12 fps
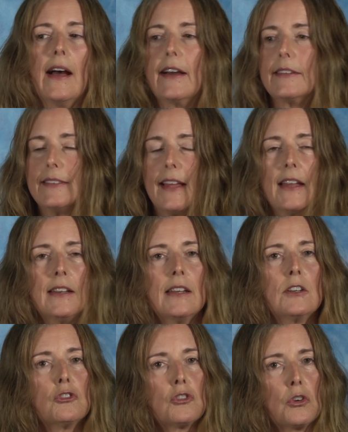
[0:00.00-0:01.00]

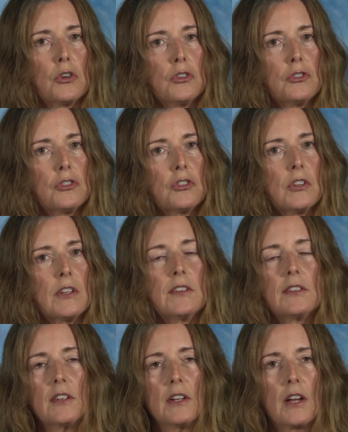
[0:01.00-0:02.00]
attending church,
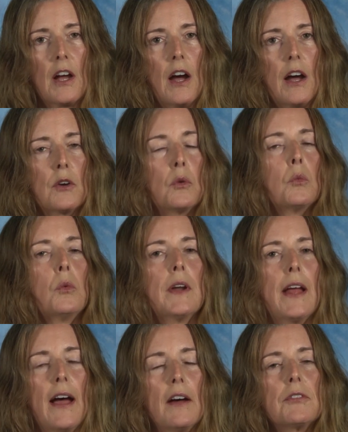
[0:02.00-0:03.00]
synagogue,
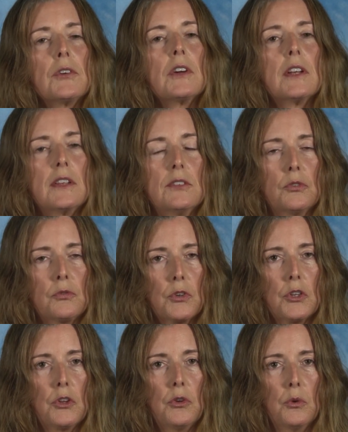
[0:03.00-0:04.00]
whatever it is for
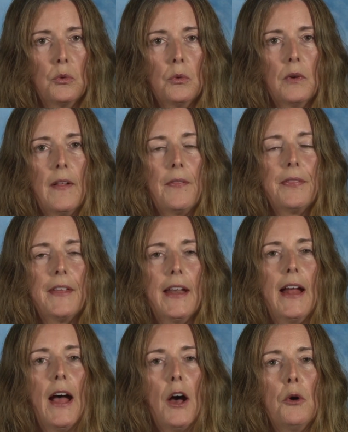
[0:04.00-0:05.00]
you that
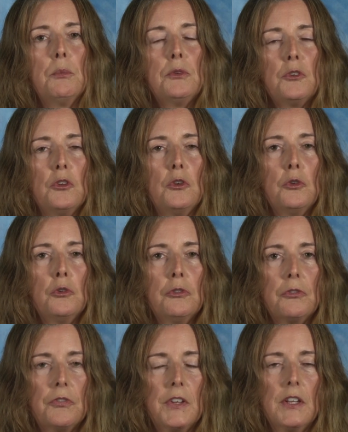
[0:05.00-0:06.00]
helps you
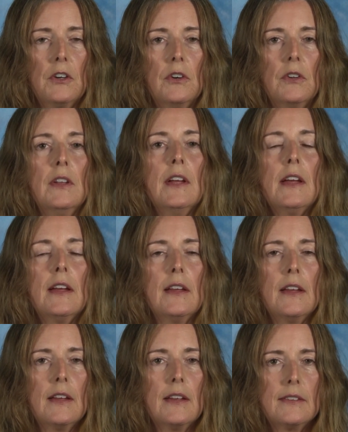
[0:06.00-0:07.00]
feel
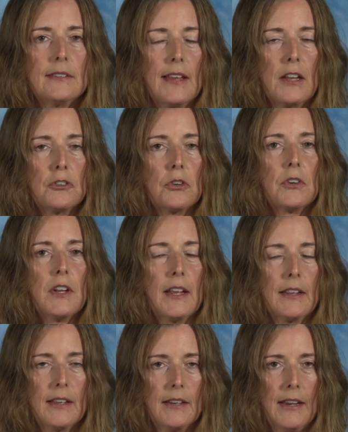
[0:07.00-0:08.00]
centered
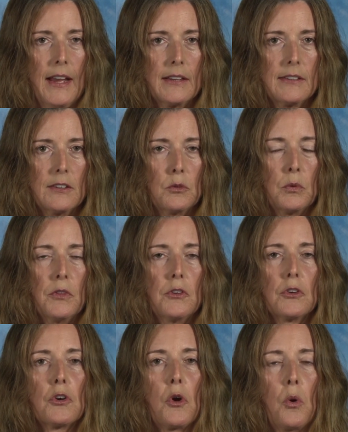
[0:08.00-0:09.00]
and connected with
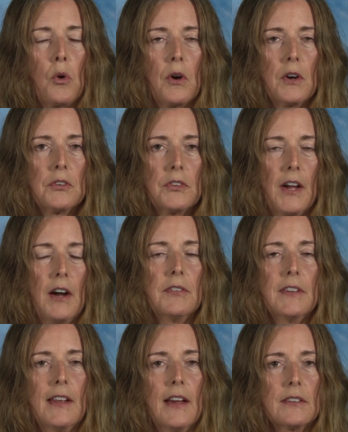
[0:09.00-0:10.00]
your core
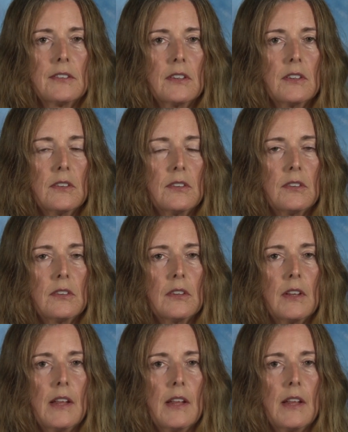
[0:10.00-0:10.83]
self and essence.